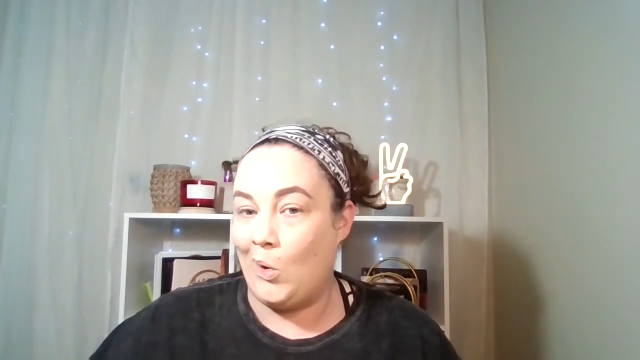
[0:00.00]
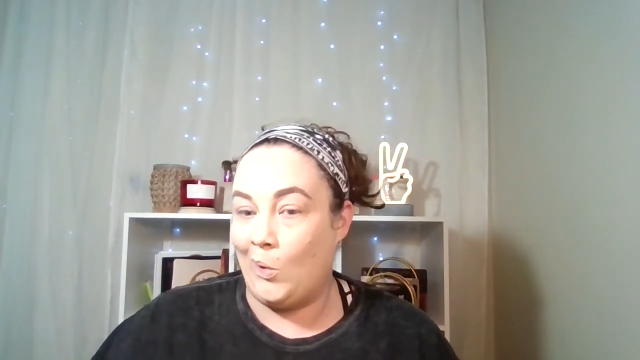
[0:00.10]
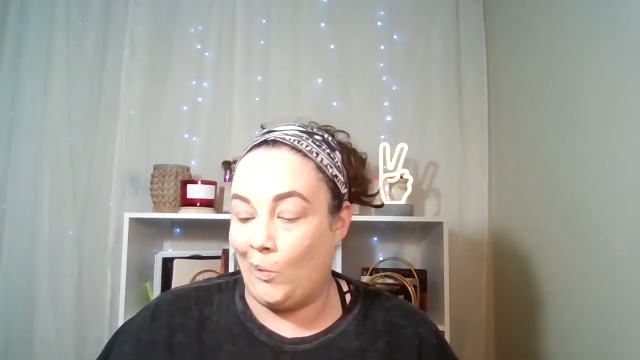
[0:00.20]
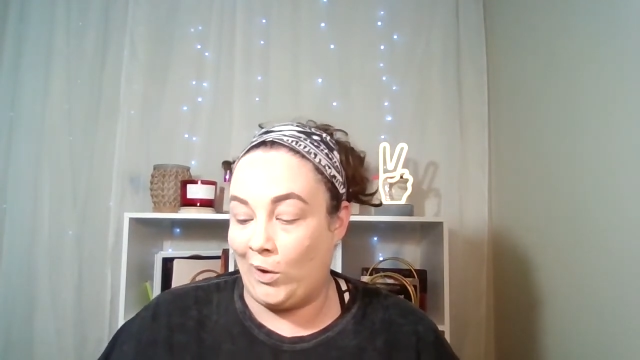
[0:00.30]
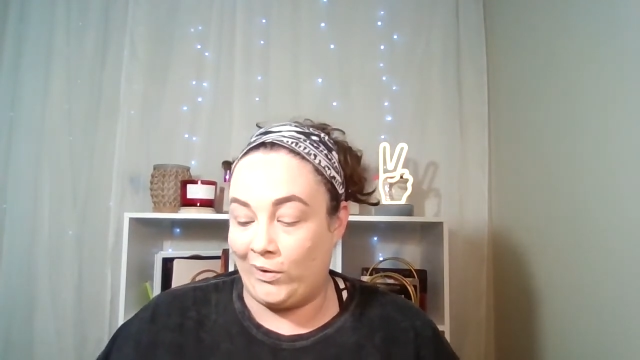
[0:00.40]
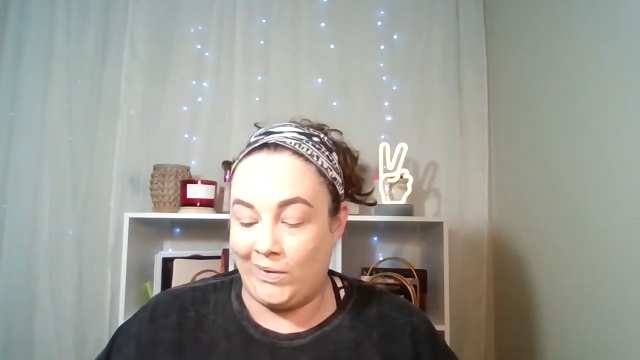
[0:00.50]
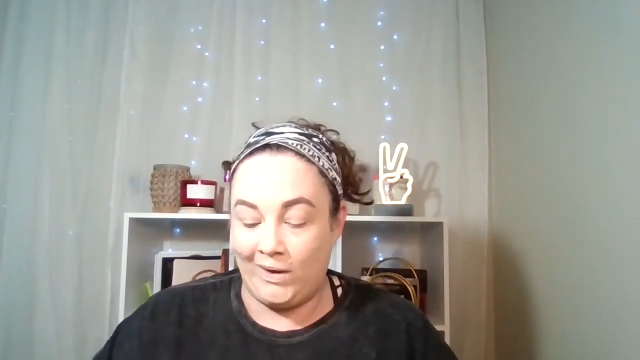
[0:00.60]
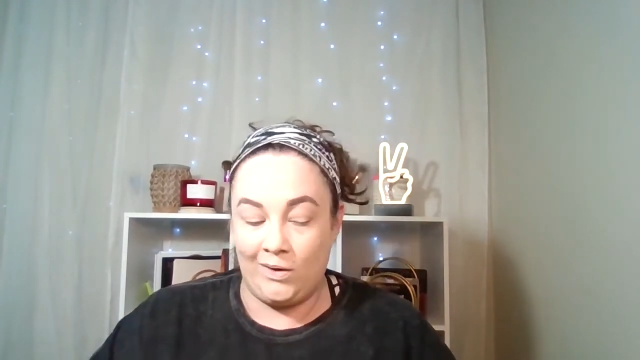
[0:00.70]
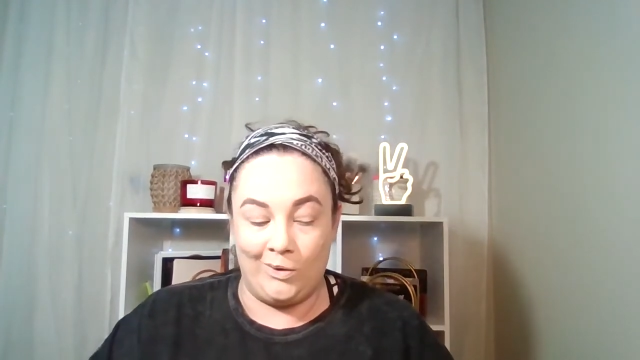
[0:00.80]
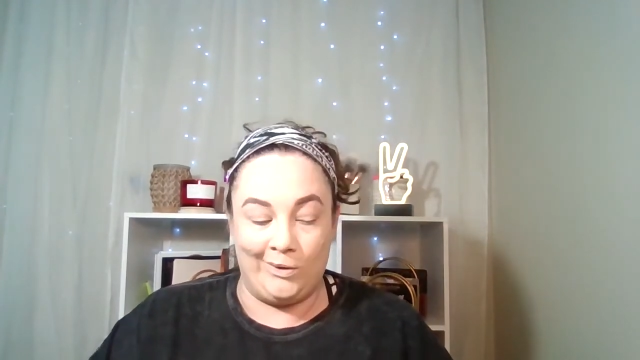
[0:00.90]
worth
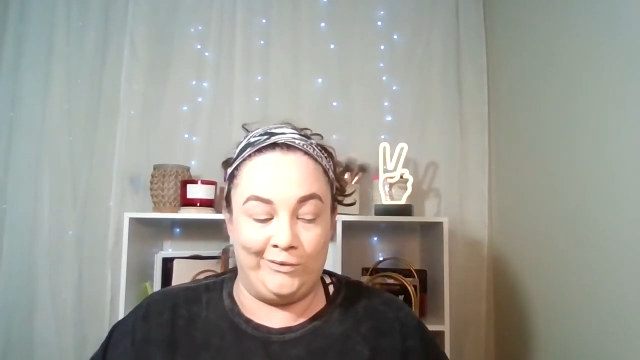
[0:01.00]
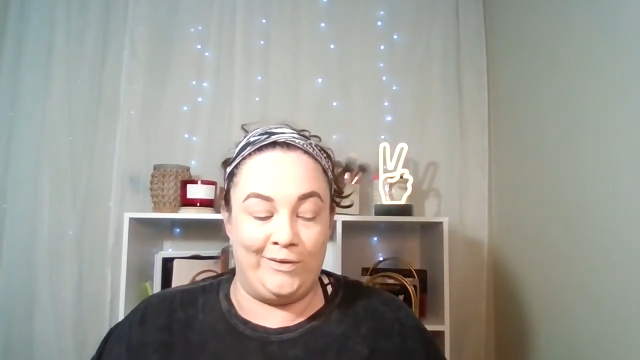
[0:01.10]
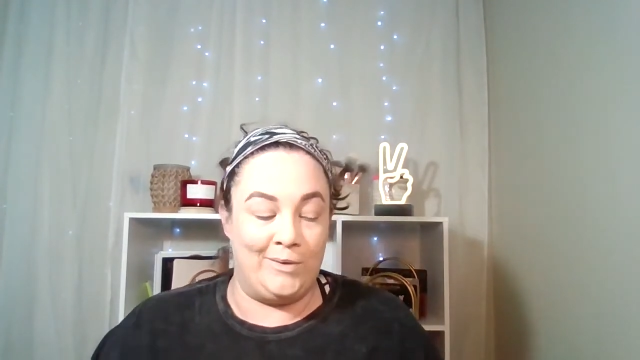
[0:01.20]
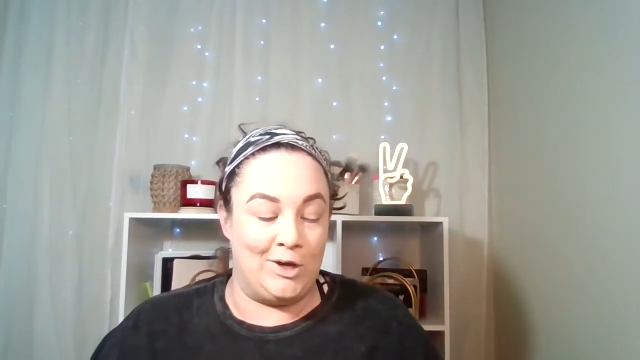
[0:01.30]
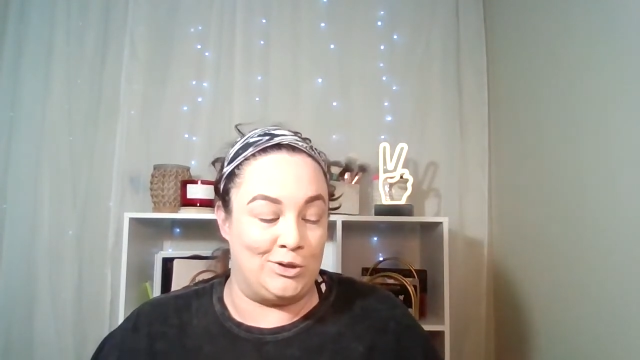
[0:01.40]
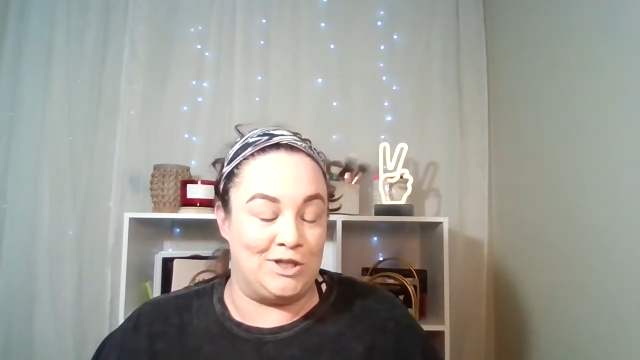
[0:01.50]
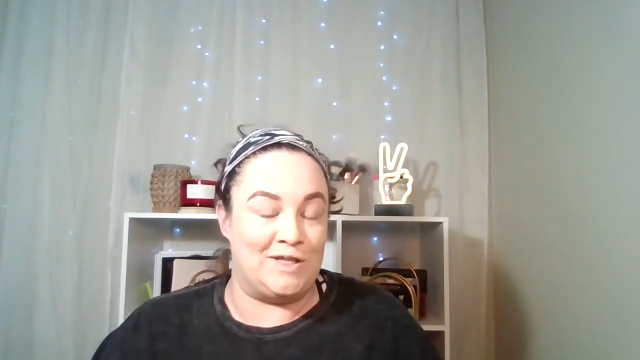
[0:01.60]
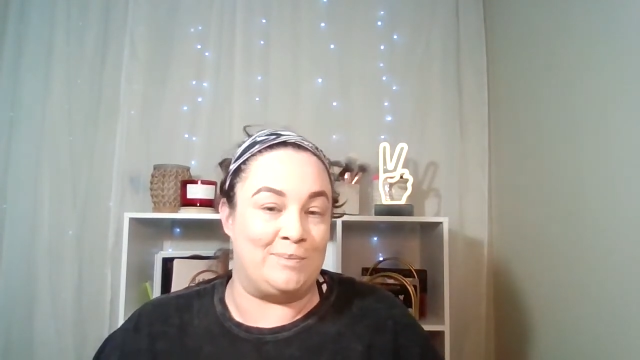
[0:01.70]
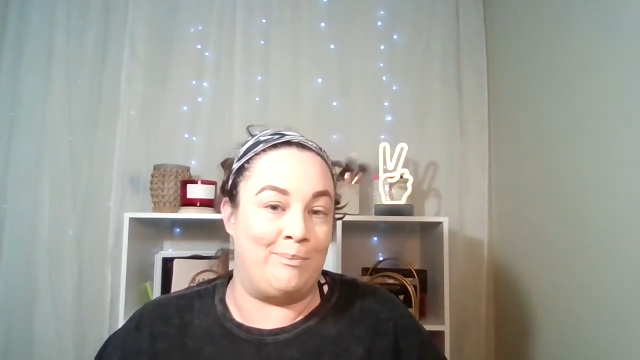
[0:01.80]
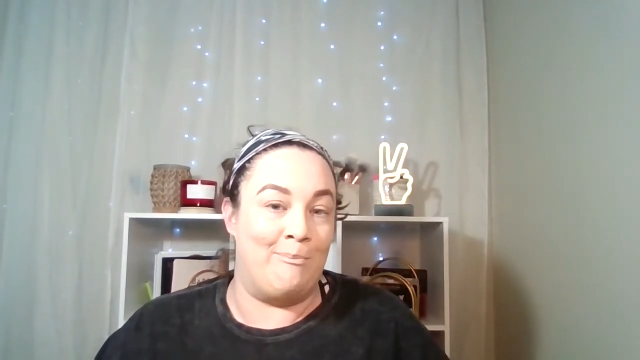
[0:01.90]
it or if you're
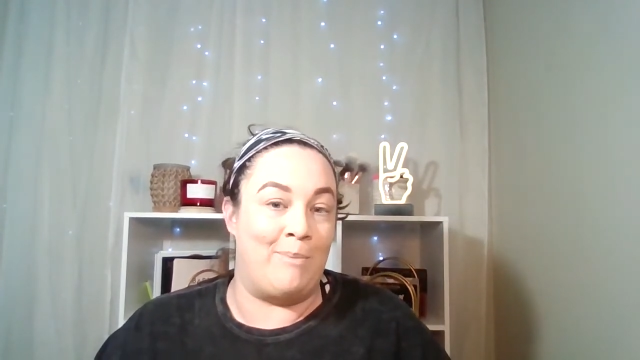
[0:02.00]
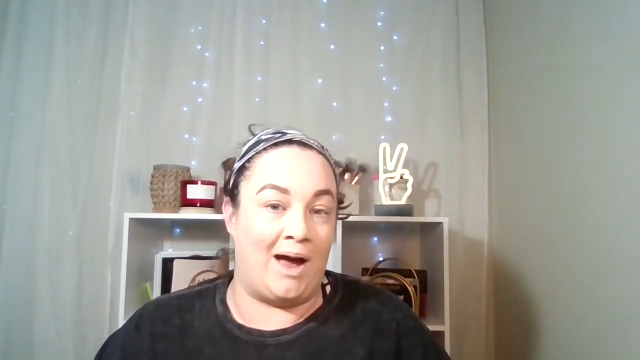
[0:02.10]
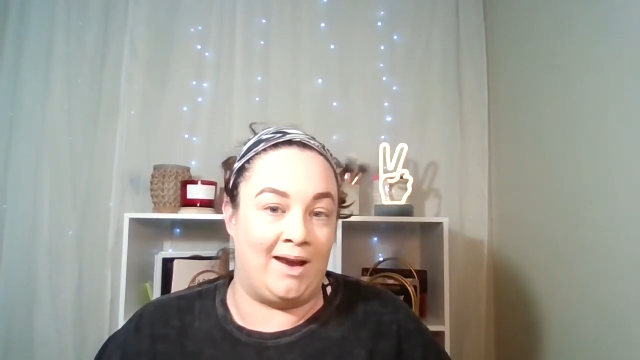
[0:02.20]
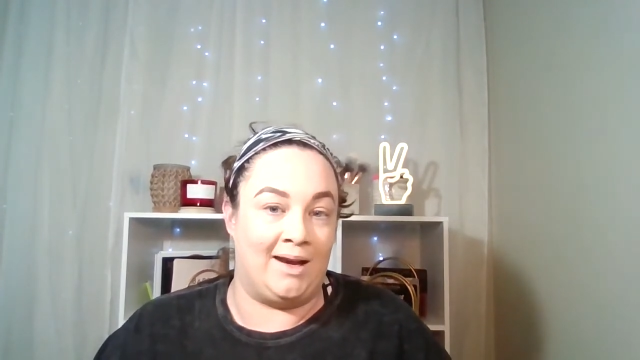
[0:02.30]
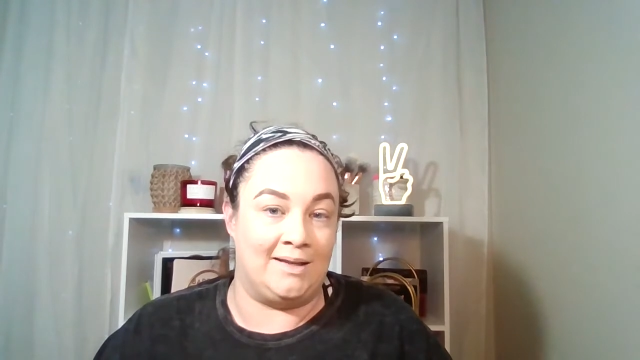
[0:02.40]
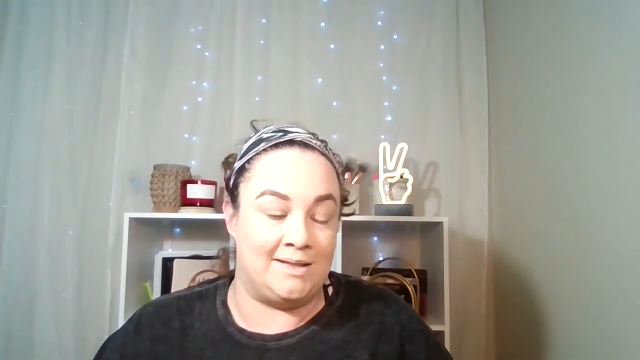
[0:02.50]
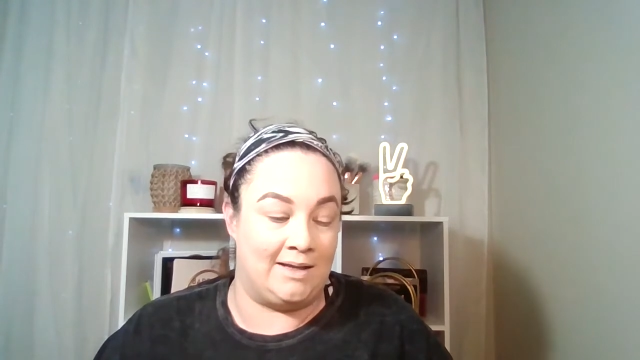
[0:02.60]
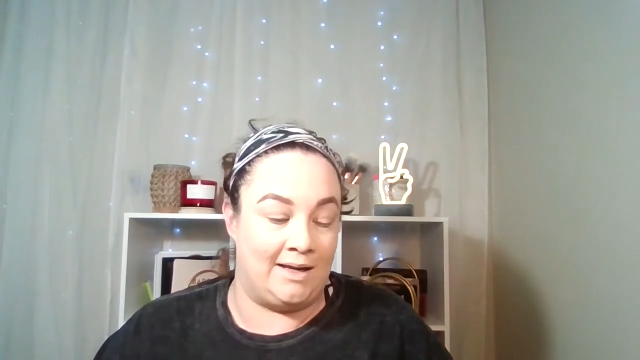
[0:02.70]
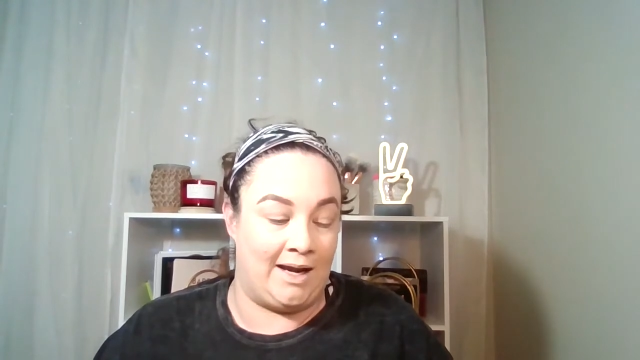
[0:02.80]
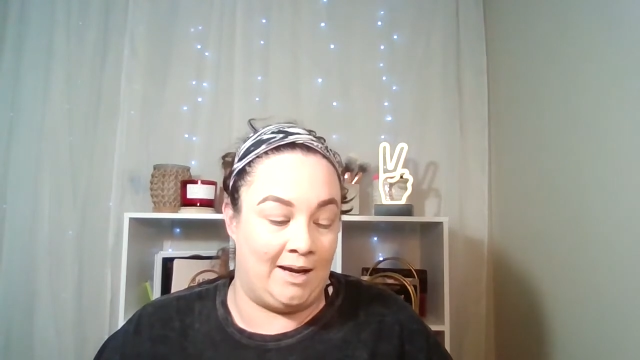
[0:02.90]
just buying into the
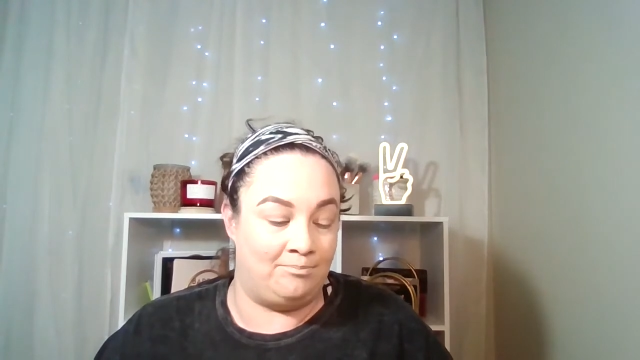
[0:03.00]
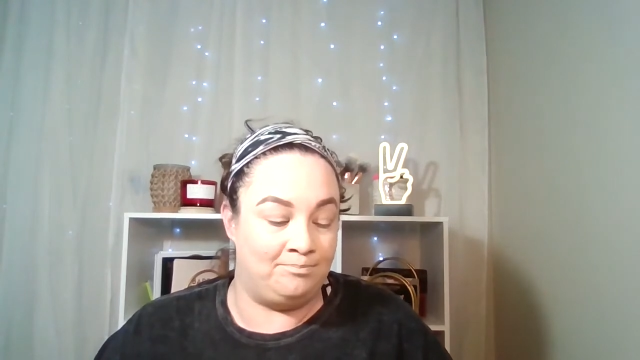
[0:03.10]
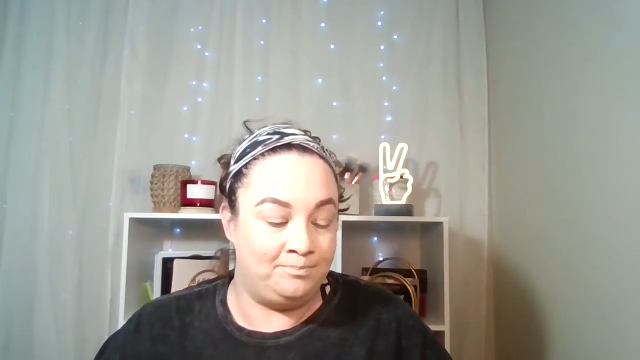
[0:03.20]
name.